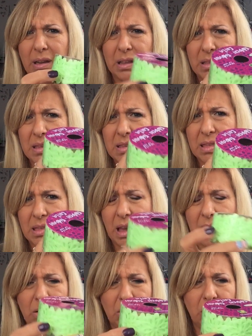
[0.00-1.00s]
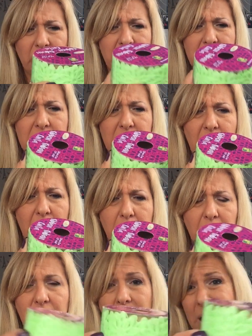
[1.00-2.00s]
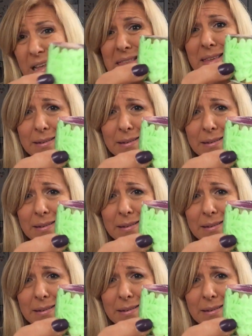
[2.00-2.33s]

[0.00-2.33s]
is this, I don't know if it's lime green. It's